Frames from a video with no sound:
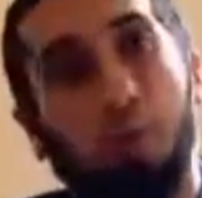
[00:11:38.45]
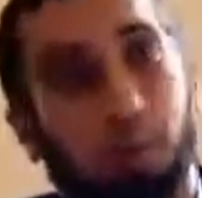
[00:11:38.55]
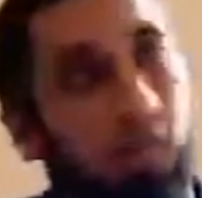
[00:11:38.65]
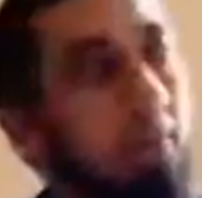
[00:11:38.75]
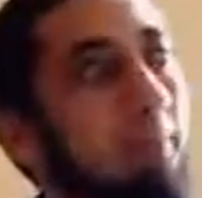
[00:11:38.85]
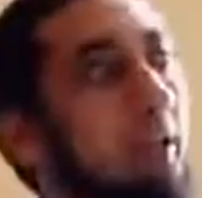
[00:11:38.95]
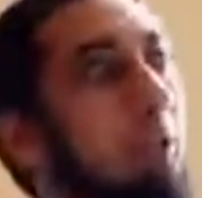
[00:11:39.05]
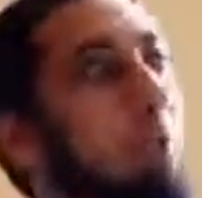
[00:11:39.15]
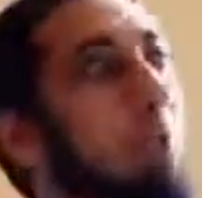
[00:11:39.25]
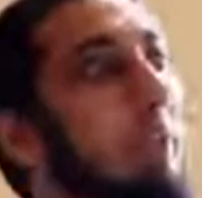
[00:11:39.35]
benefit
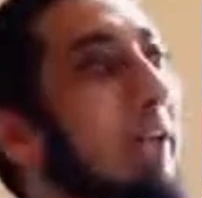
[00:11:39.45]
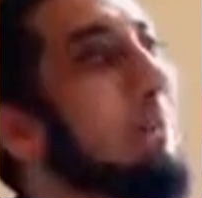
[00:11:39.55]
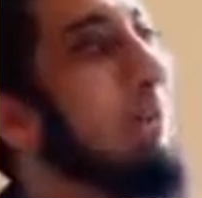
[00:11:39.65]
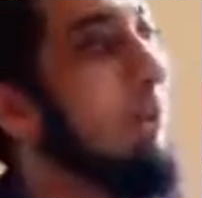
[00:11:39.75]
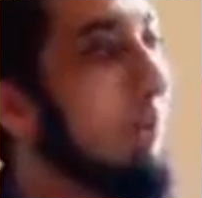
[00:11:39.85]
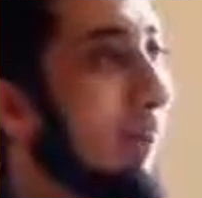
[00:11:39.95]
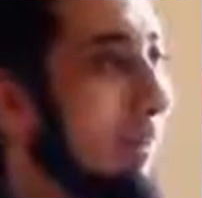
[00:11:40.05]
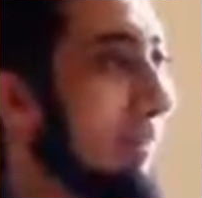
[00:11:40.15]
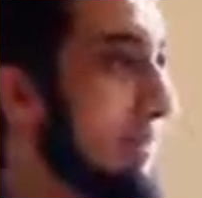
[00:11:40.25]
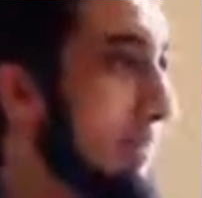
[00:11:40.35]
because you get purified.